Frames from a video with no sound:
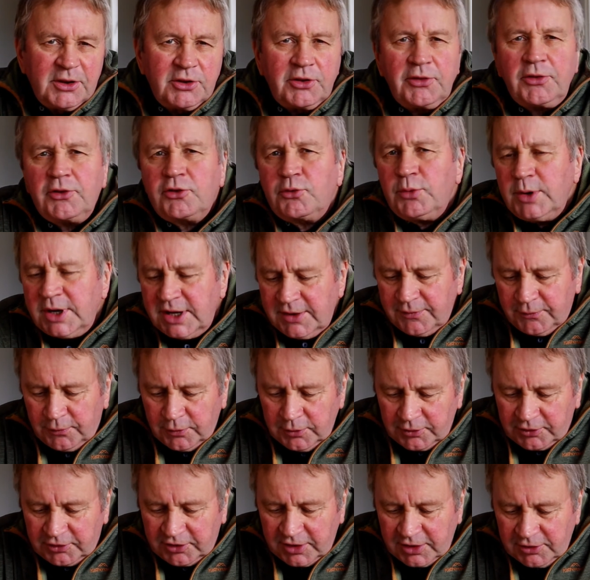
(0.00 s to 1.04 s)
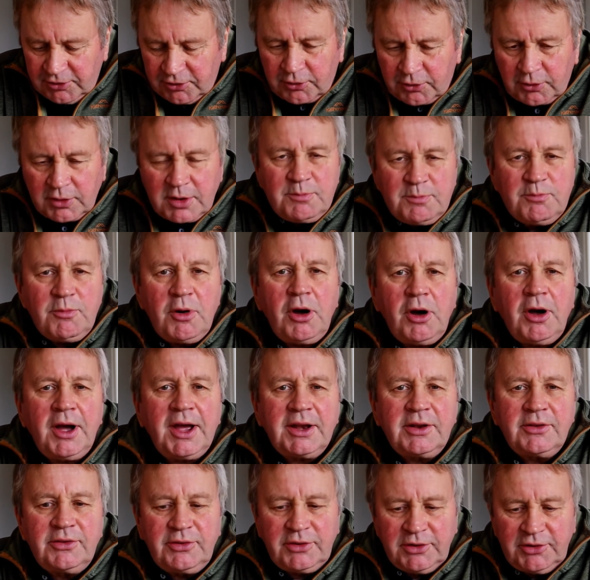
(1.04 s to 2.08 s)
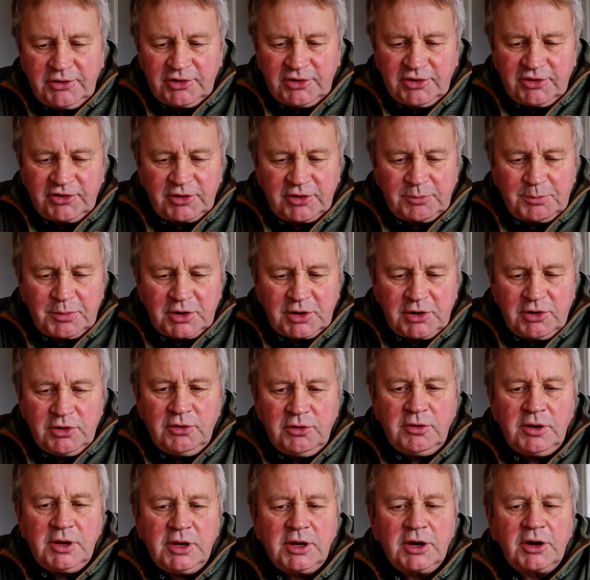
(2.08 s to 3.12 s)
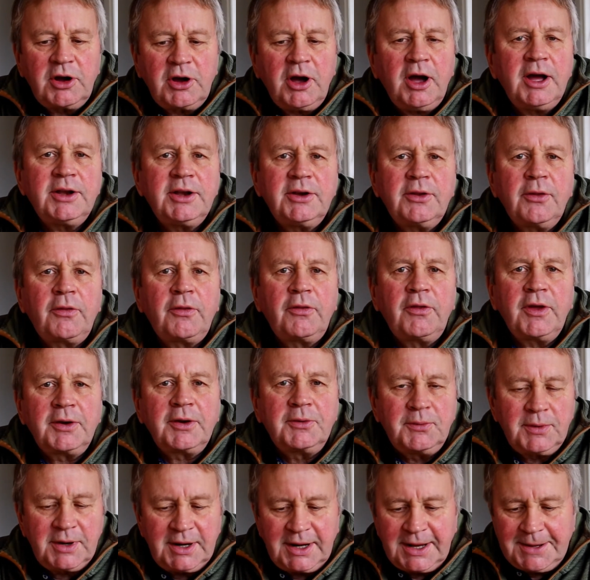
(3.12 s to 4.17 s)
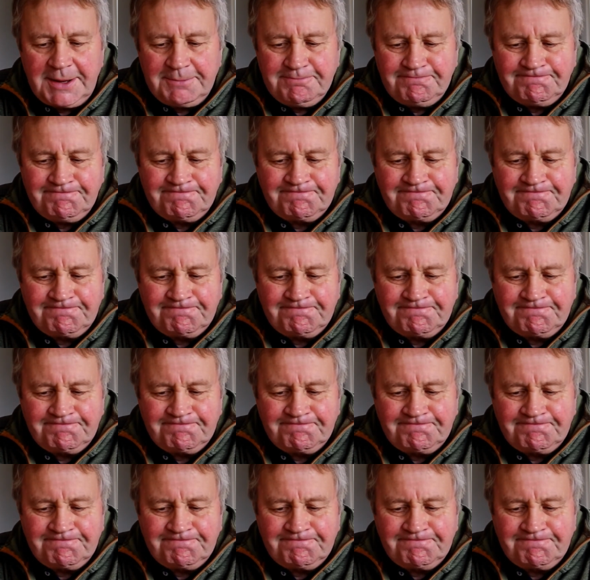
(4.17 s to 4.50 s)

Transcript: To the 21st century mind, this is a peculiar kind of thing, really.